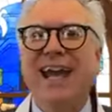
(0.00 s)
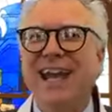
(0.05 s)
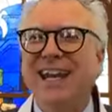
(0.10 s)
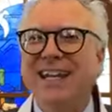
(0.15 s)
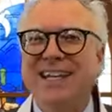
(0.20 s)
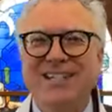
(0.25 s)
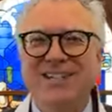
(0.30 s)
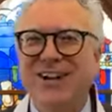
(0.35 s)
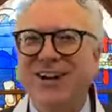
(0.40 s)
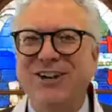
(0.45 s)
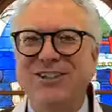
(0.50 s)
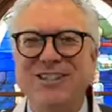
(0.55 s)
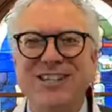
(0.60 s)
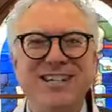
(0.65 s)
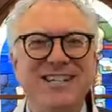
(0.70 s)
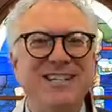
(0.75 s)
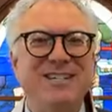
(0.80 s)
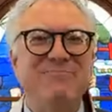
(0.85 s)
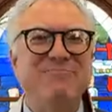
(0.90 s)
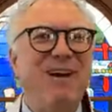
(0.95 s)
And he
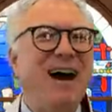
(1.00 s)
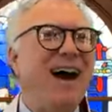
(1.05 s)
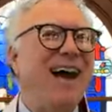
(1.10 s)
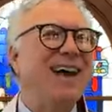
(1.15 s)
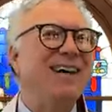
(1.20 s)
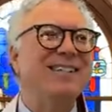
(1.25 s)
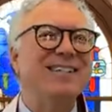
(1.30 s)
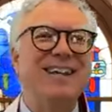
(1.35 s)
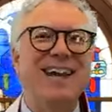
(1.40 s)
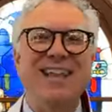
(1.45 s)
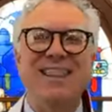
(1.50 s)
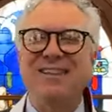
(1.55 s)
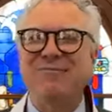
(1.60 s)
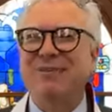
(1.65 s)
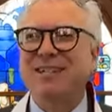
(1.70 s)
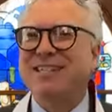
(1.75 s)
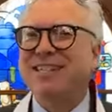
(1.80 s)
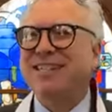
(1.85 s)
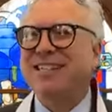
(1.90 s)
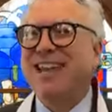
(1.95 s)
turns and he smiles at
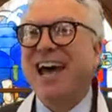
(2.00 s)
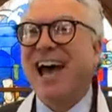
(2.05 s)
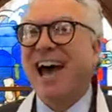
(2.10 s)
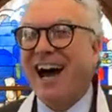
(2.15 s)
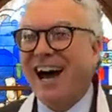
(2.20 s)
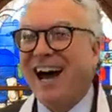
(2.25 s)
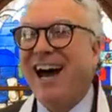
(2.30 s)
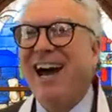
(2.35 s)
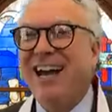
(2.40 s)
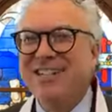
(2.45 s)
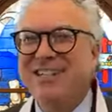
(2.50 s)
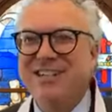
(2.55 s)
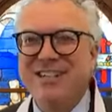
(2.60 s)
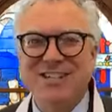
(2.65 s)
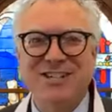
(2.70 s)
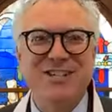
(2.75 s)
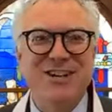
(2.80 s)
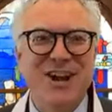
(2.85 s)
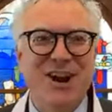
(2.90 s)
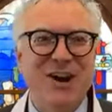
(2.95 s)
them. And he says, I
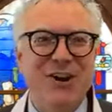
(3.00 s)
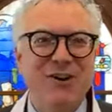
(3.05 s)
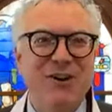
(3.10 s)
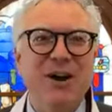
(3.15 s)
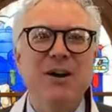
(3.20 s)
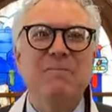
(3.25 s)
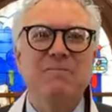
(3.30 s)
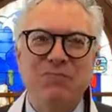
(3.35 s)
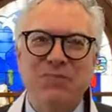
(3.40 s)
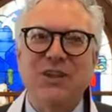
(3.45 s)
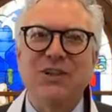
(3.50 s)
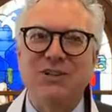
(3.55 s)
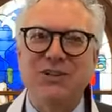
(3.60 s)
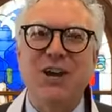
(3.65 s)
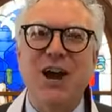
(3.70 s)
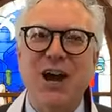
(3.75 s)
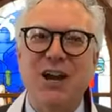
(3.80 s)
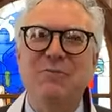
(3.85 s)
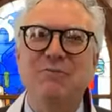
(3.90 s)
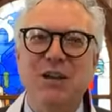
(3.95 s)
just know
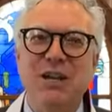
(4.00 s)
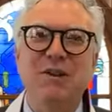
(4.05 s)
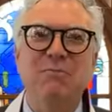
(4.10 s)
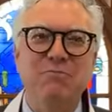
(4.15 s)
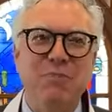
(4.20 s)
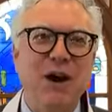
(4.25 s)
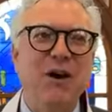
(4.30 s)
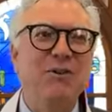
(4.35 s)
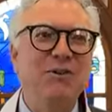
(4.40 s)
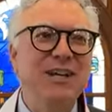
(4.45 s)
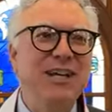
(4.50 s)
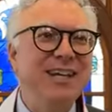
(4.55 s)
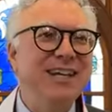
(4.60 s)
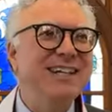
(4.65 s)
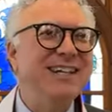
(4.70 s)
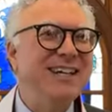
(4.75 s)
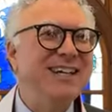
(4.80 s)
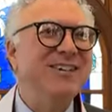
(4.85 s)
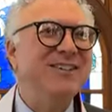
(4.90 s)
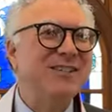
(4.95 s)
there's got to be a
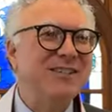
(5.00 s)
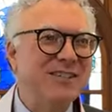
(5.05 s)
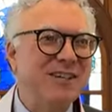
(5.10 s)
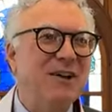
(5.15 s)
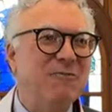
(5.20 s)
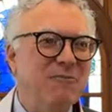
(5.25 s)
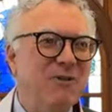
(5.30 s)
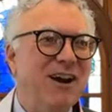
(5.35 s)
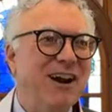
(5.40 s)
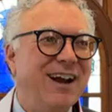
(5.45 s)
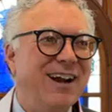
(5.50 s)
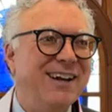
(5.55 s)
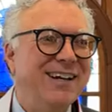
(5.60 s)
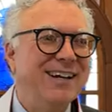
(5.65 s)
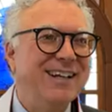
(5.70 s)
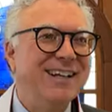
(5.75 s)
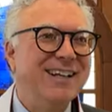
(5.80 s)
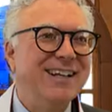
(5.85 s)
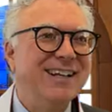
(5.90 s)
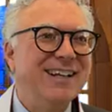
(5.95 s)
pony in here somewhere.
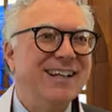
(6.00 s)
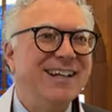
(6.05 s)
